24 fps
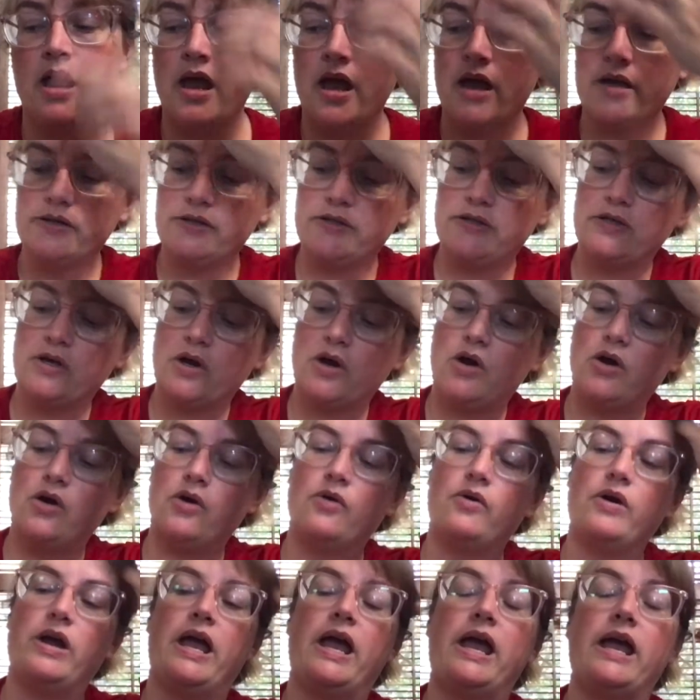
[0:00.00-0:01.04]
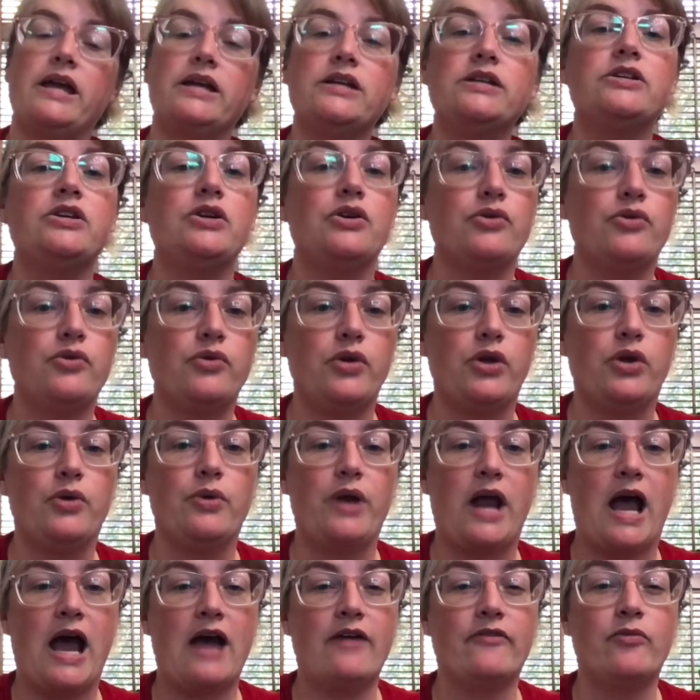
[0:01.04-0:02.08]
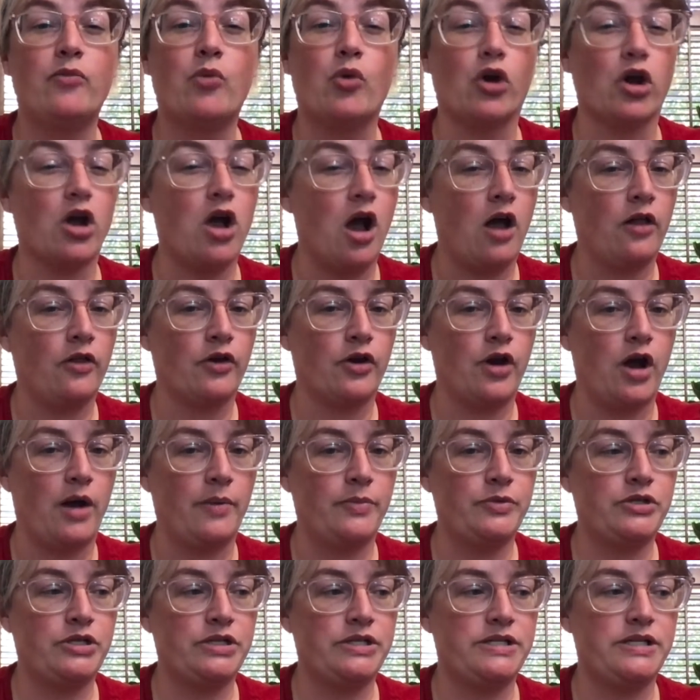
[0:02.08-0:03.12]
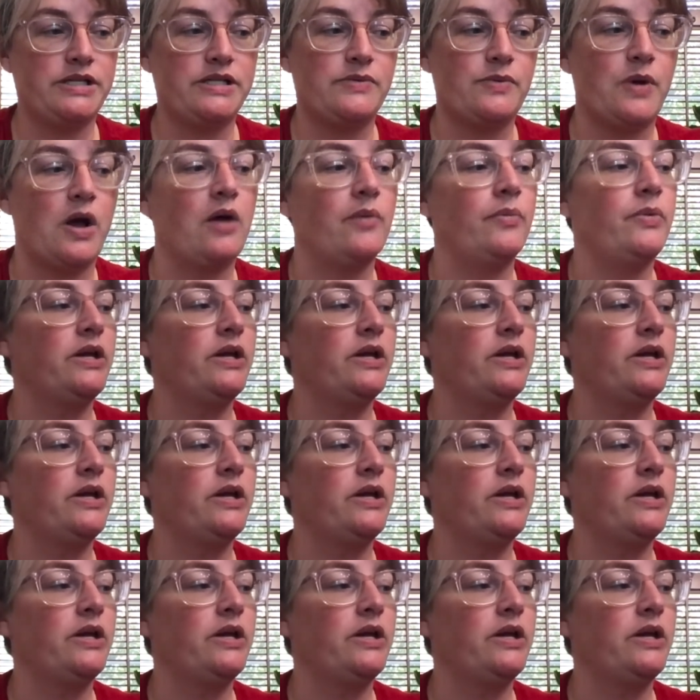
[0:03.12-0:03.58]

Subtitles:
So, and you would have more color options as well,